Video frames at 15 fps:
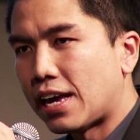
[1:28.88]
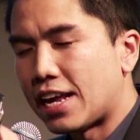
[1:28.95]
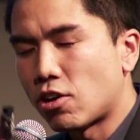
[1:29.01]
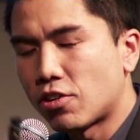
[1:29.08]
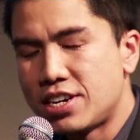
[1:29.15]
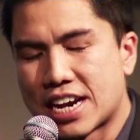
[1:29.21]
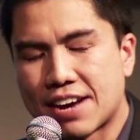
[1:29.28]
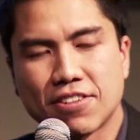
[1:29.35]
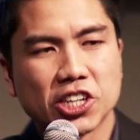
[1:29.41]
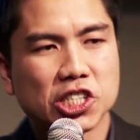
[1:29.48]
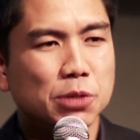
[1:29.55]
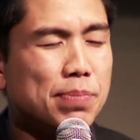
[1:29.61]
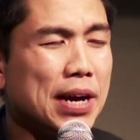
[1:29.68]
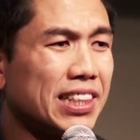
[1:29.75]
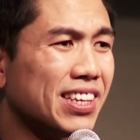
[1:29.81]
and I'd never
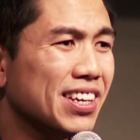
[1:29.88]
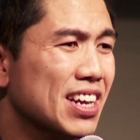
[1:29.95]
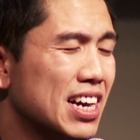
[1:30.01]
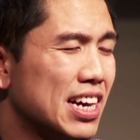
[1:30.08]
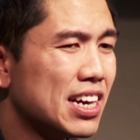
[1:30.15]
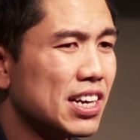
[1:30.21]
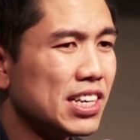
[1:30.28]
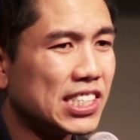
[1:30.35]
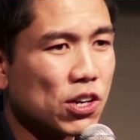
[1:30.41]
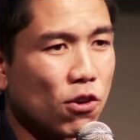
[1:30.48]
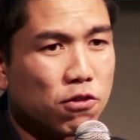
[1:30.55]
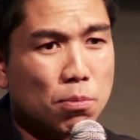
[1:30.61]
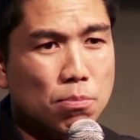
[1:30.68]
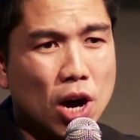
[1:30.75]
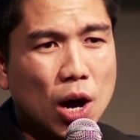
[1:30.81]
expected
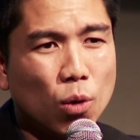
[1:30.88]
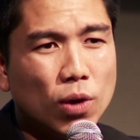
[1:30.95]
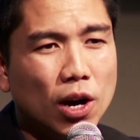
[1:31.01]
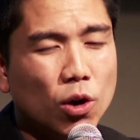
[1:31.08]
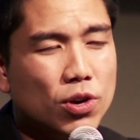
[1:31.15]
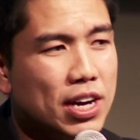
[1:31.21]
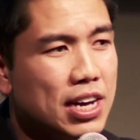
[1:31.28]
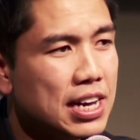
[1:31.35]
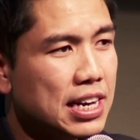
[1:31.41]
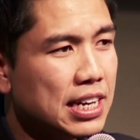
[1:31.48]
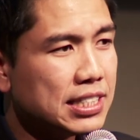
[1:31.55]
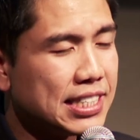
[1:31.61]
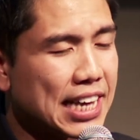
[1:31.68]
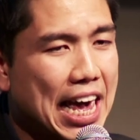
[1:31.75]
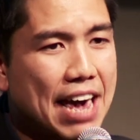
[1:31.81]
someone from my world
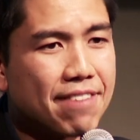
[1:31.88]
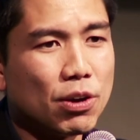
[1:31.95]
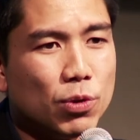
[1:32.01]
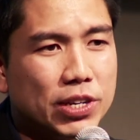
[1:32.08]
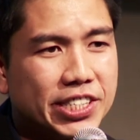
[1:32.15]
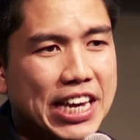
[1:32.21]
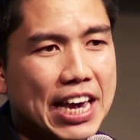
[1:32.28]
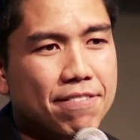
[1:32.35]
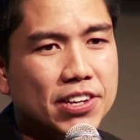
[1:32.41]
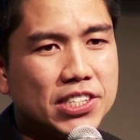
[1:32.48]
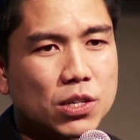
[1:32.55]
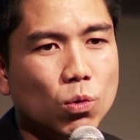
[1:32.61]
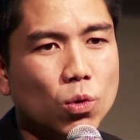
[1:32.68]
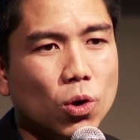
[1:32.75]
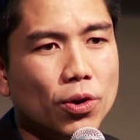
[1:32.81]
to ever receive
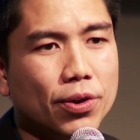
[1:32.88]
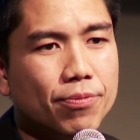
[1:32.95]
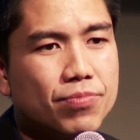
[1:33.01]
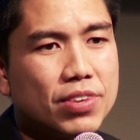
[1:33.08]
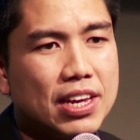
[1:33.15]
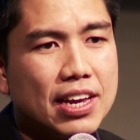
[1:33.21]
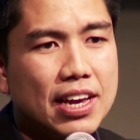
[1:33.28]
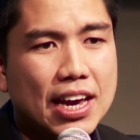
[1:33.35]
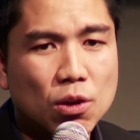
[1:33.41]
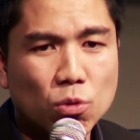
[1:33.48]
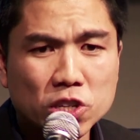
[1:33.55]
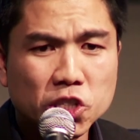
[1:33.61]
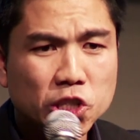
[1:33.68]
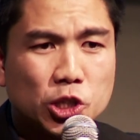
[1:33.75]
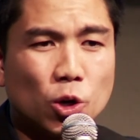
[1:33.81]
this award, and I
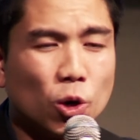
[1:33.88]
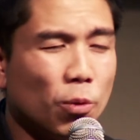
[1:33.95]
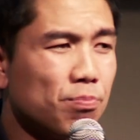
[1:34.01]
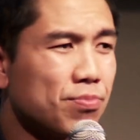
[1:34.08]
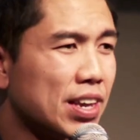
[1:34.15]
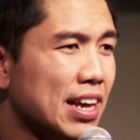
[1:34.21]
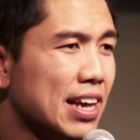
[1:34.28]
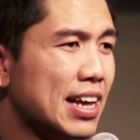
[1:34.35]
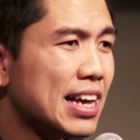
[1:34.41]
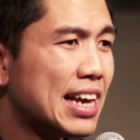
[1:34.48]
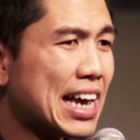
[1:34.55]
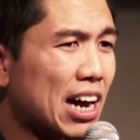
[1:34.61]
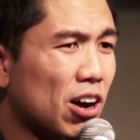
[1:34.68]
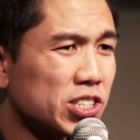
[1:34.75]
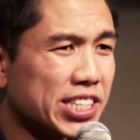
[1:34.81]
wasn't sure
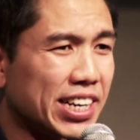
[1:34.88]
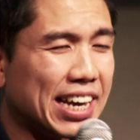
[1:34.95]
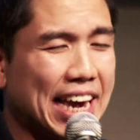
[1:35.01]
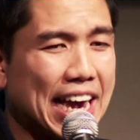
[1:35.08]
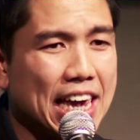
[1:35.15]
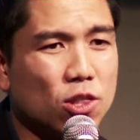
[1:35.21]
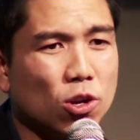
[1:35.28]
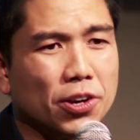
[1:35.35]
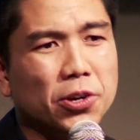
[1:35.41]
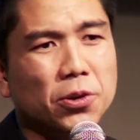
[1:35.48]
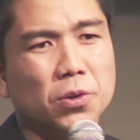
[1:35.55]
how I was going to handle it